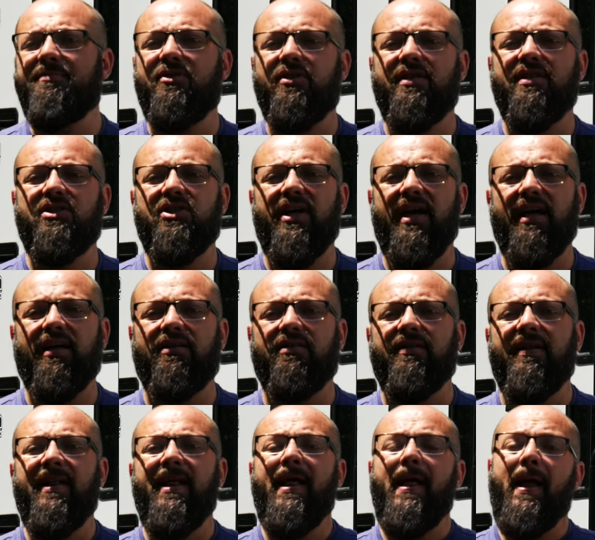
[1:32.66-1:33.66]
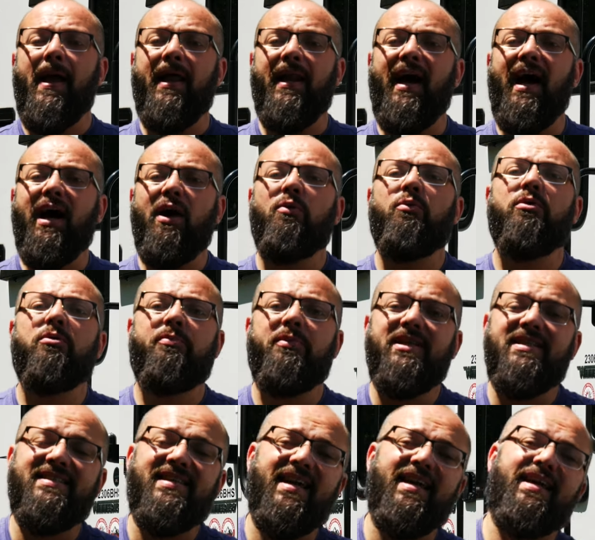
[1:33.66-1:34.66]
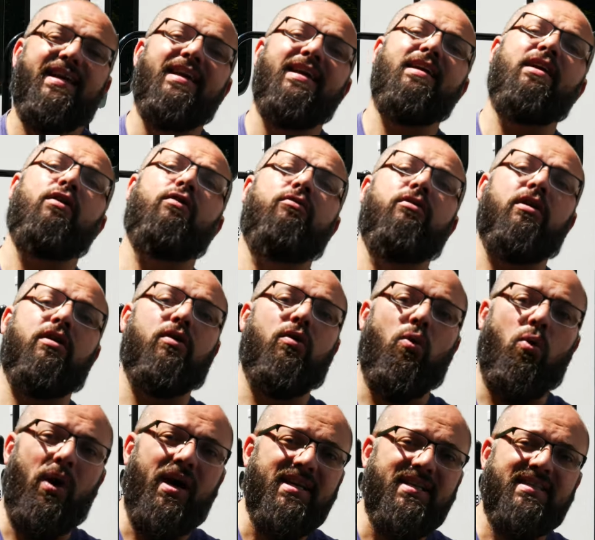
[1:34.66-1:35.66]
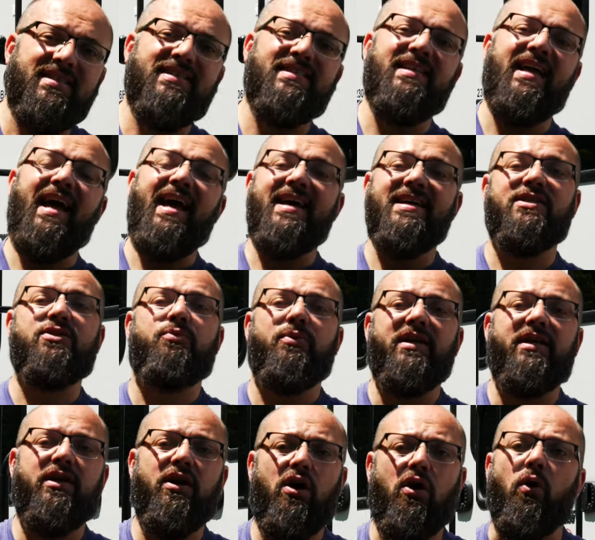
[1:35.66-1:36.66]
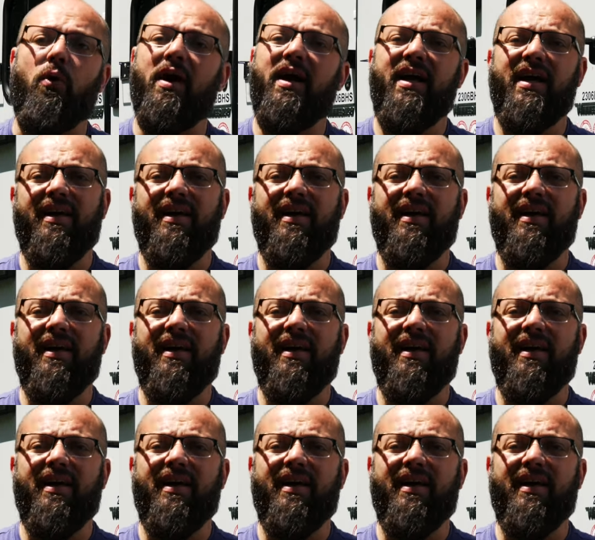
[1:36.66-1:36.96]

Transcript: to the channel, and I will be taking requests as we go.